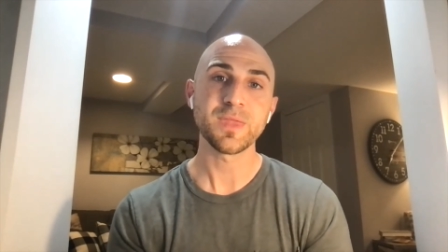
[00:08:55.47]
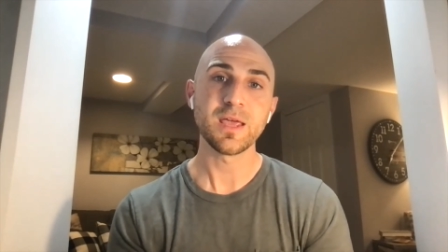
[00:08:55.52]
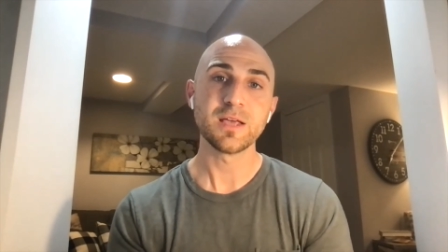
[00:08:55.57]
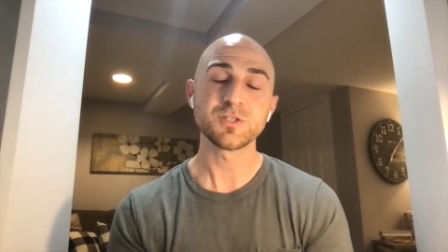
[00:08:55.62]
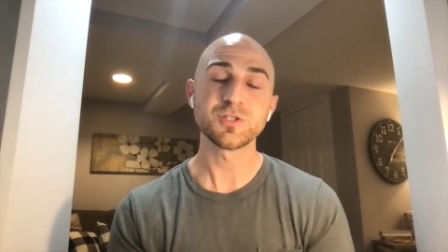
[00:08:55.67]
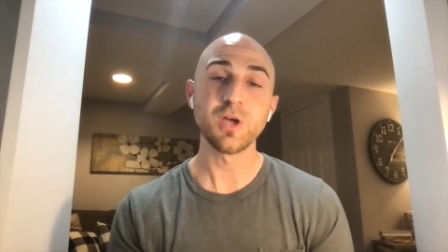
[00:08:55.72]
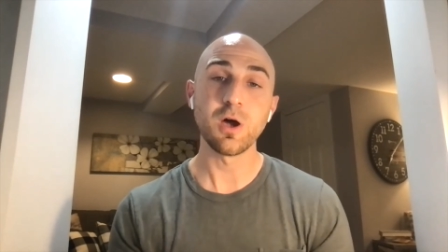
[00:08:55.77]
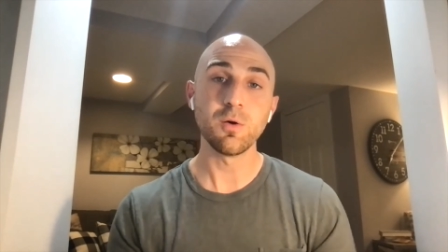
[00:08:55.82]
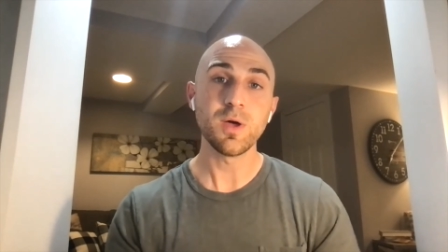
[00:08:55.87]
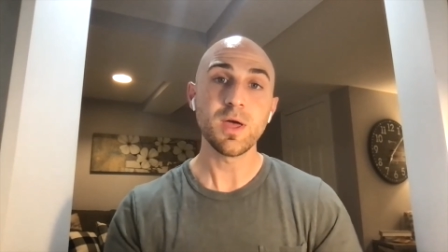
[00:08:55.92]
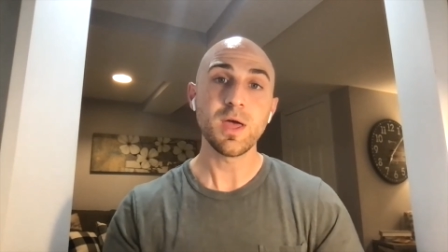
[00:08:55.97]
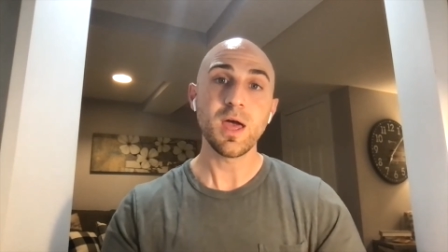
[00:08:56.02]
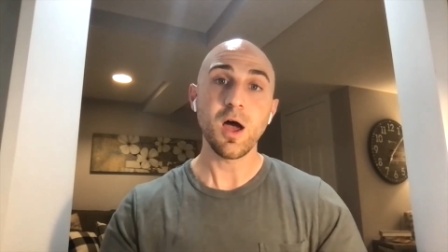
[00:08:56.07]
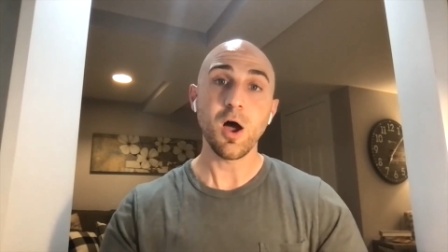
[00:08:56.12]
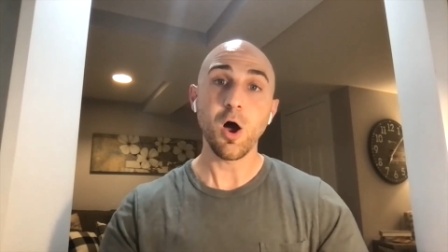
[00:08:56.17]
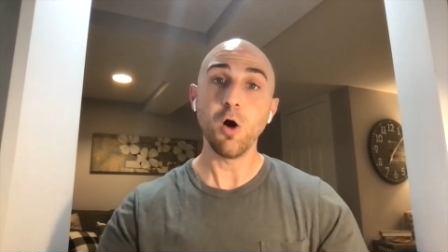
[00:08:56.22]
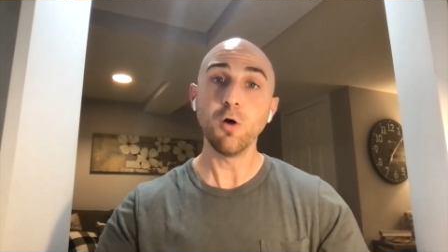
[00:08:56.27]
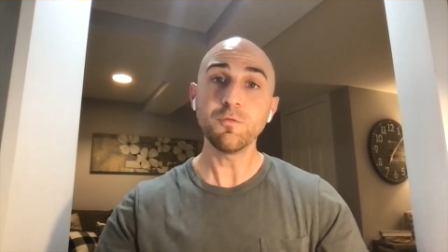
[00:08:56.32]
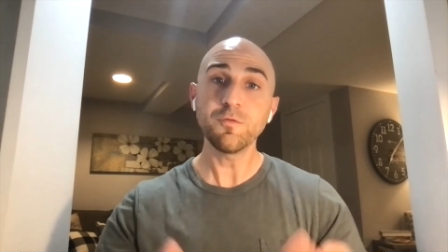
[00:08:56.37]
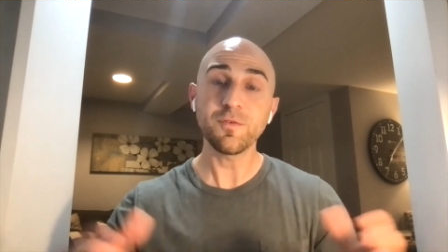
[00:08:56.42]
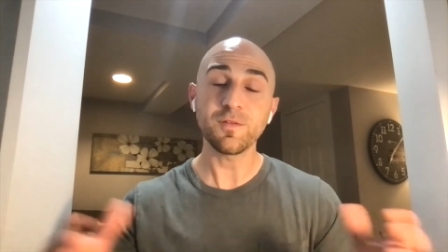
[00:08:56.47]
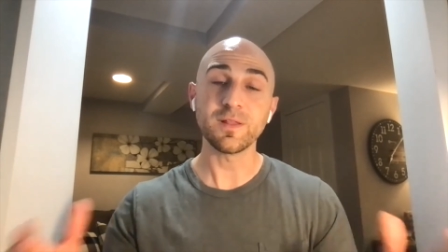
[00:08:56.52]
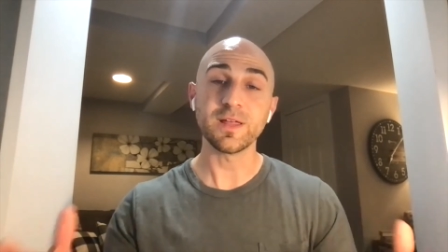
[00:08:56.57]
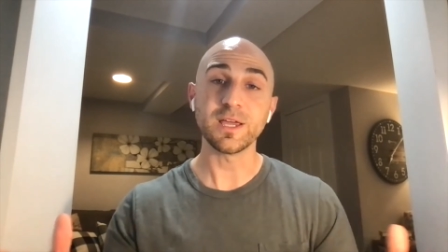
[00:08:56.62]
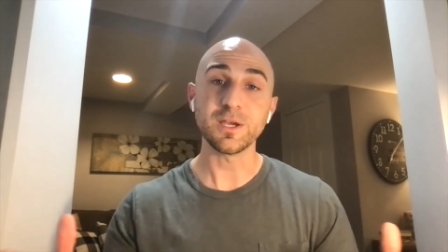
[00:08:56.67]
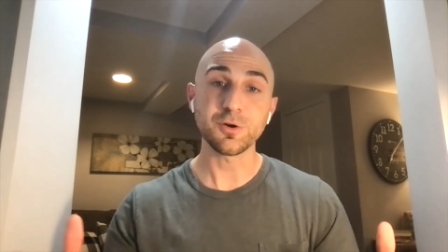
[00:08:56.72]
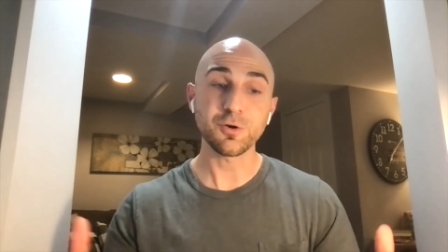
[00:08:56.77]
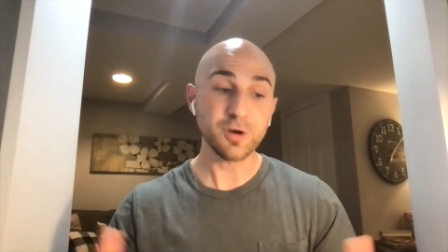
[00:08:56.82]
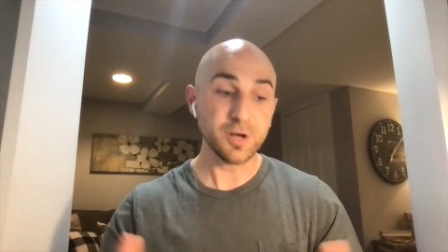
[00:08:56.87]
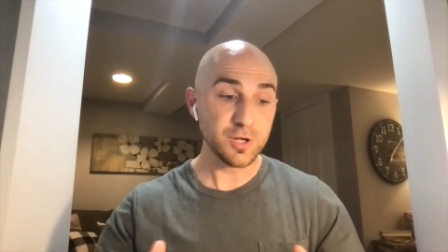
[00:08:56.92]
So hopefully
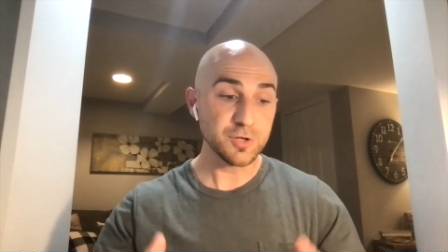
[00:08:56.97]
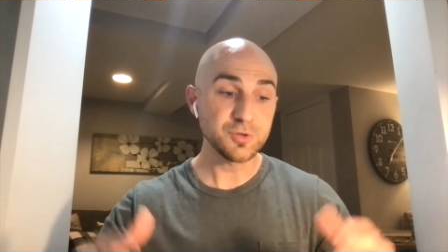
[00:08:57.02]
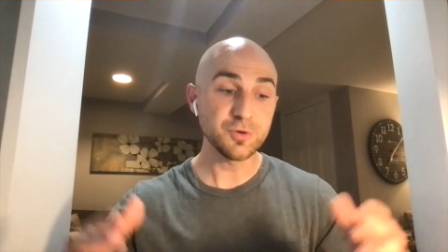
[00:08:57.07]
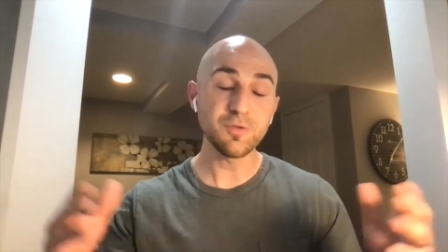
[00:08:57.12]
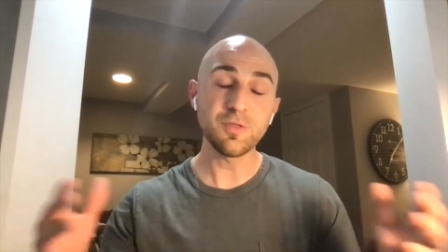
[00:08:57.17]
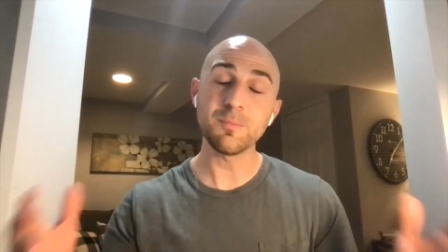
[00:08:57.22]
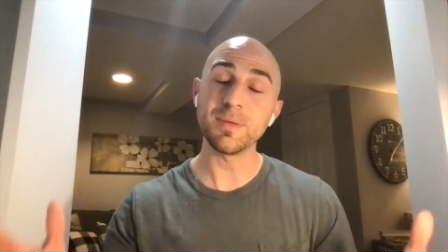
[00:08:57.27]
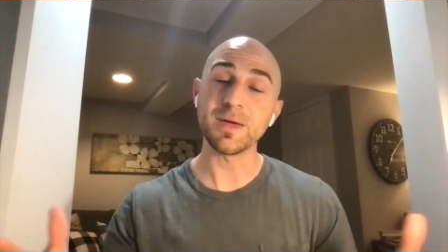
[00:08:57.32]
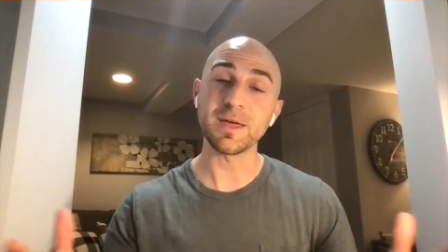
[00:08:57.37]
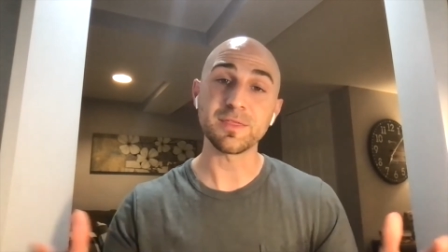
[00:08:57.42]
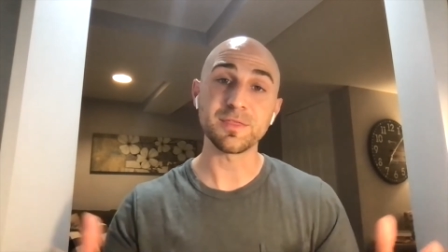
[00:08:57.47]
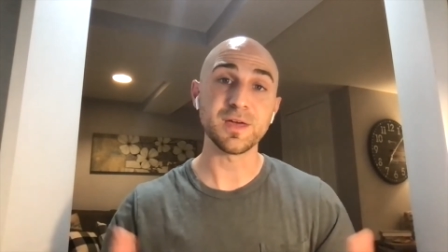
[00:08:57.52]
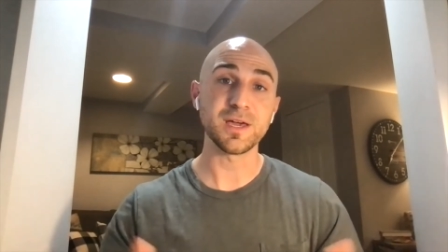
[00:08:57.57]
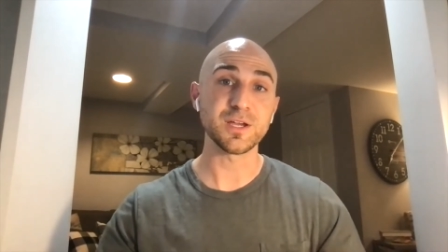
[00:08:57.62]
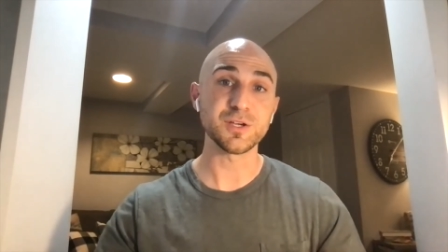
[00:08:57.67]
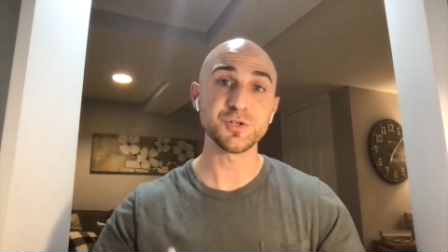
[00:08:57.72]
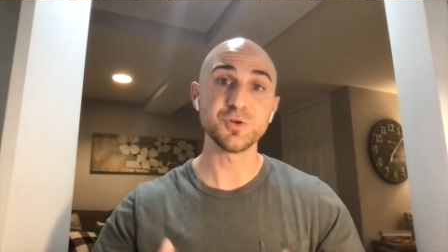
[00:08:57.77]
you're going to do the big things.